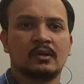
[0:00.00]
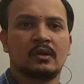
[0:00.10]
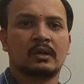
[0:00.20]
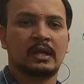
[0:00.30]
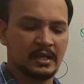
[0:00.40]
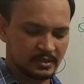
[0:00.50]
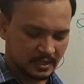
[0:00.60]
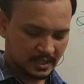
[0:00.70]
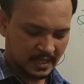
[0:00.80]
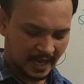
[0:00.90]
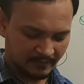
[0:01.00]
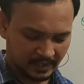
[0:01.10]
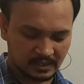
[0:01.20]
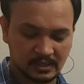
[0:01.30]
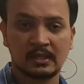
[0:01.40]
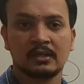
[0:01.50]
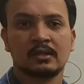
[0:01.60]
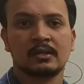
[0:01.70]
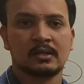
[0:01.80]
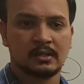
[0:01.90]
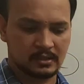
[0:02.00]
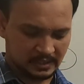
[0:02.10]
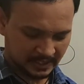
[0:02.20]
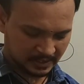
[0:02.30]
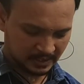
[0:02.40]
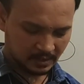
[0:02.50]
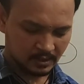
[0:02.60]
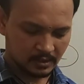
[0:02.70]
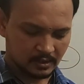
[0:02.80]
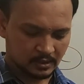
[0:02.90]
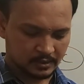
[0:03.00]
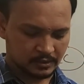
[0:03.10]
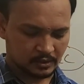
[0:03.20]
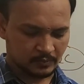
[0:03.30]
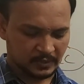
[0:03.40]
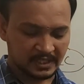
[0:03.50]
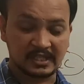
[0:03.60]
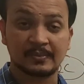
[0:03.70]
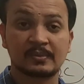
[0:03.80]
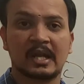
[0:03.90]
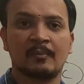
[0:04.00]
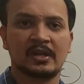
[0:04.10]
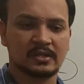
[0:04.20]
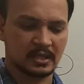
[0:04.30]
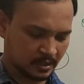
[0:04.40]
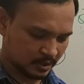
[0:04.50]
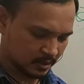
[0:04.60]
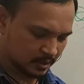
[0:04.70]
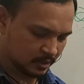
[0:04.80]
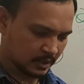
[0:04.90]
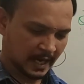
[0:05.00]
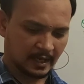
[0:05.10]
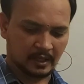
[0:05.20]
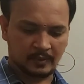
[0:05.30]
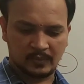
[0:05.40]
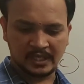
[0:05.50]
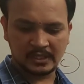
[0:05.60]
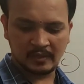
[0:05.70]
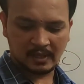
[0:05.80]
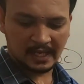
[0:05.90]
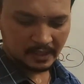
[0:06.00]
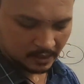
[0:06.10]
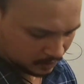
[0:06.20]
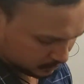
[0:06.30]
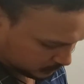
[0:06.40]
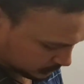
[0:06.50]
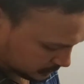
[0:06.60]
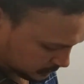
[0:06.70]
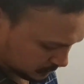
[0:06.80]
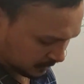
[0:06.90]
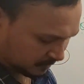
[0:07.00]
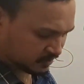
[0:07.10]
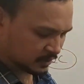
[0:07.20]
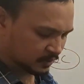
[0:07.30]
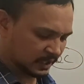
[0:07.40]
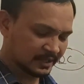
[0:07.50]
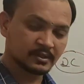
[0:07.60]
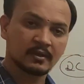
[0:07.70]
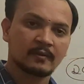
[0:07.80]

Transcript: Okay guys, have a nice day, take care. So please subscribe my channel and please give a like to this revision class.